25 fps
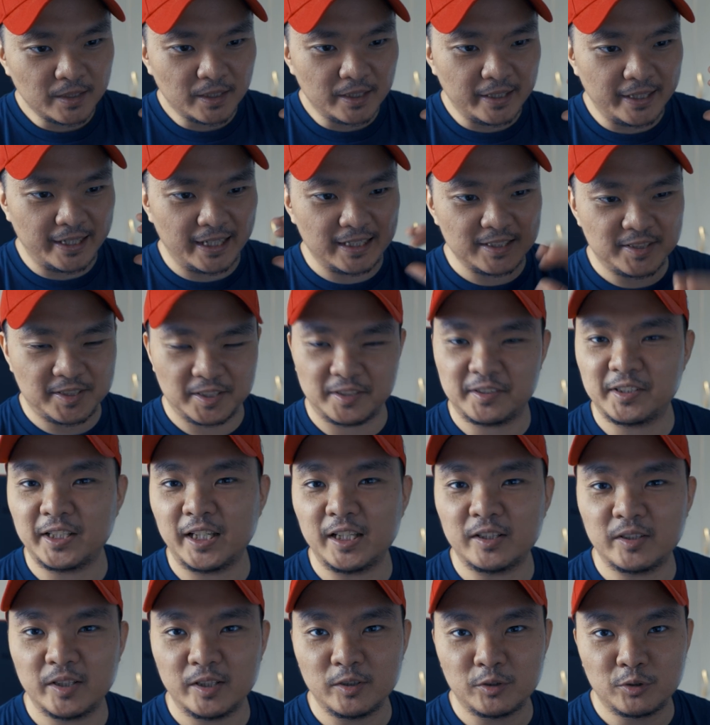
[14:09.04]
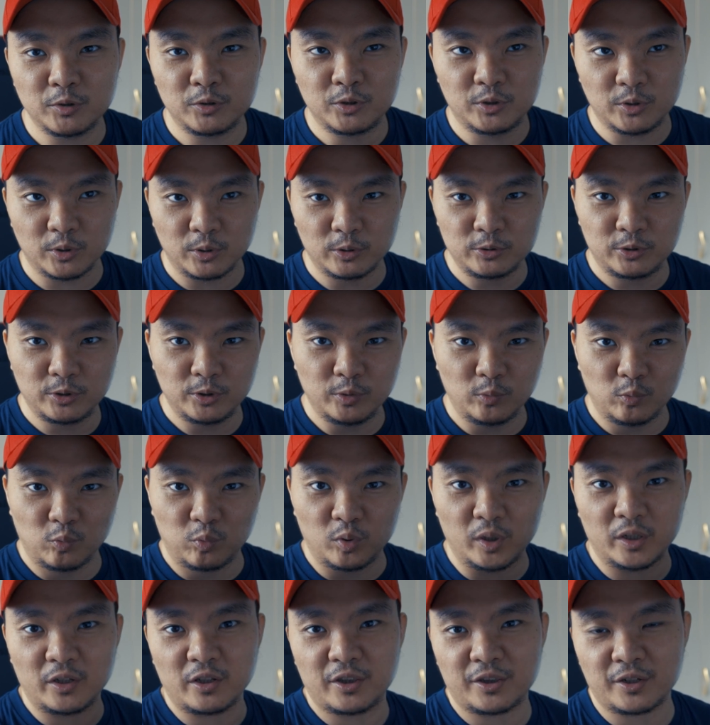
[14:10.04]
hesitating to go to the
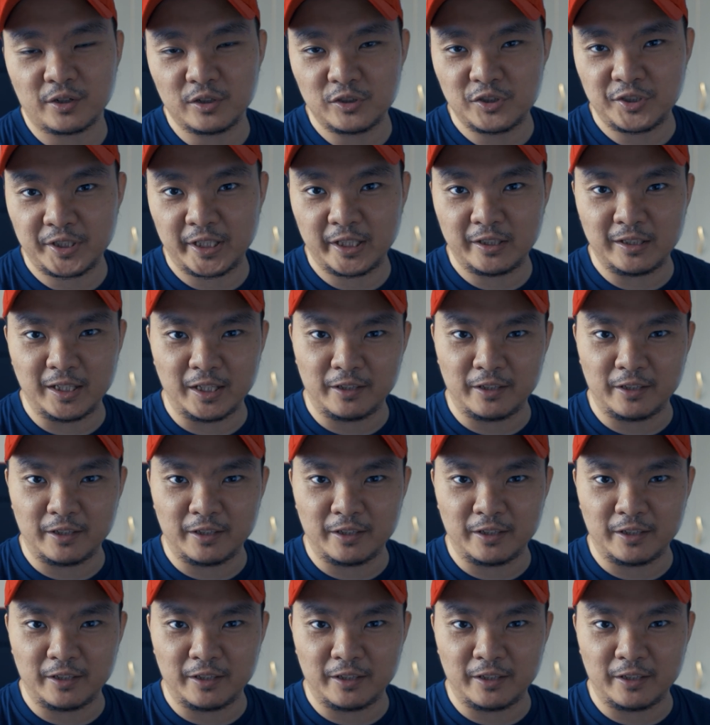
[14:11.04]
1/3 scale,